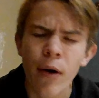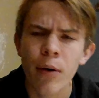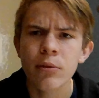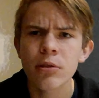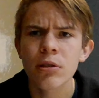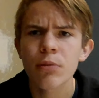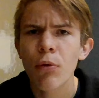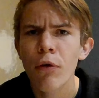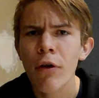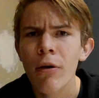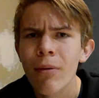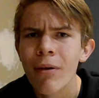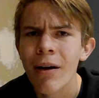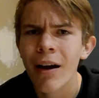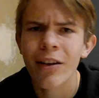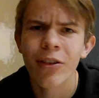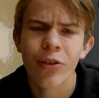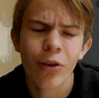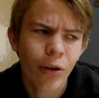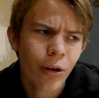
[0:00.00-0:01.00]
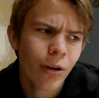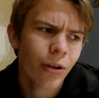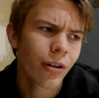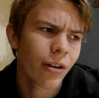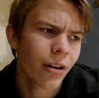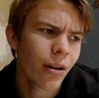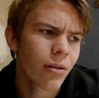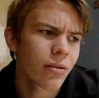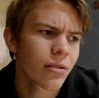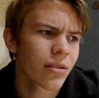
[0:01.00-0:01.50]
point where I turned and I
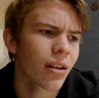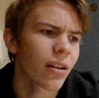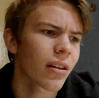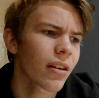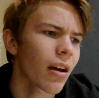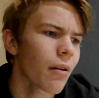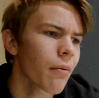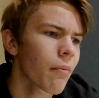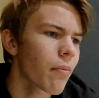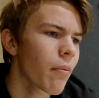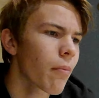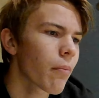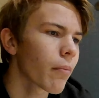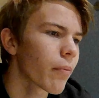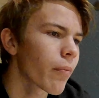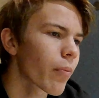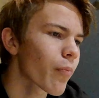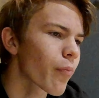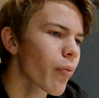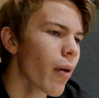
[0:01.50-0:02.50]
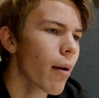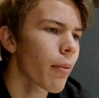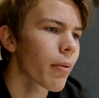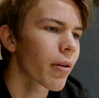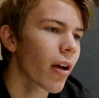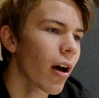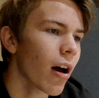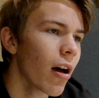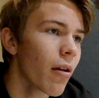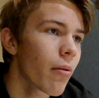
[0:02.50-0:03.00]
was like, yeah, probably
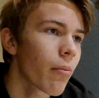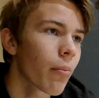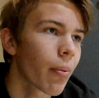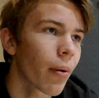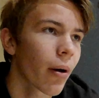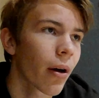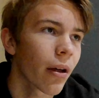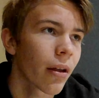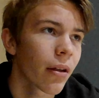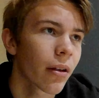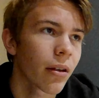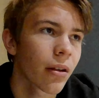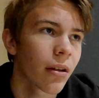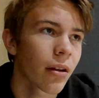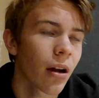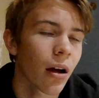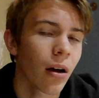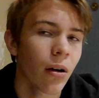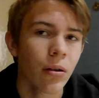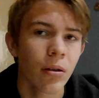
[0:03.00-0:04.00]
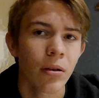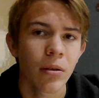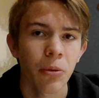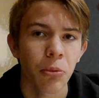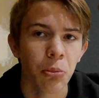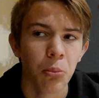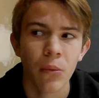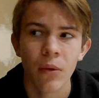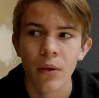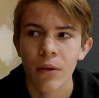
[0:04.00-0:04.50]
not, but, you know,
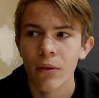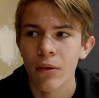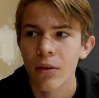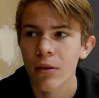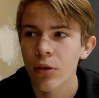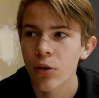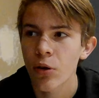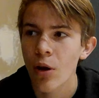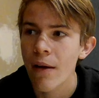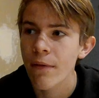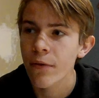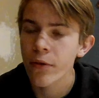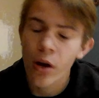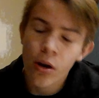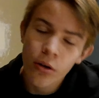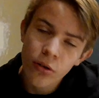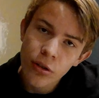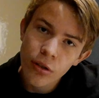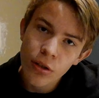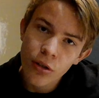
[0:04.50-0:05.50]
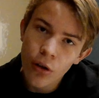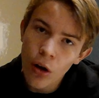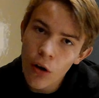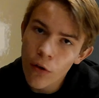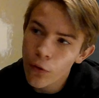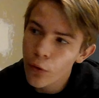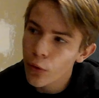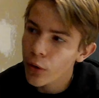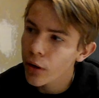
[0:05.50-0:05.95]
you never know until you go for it,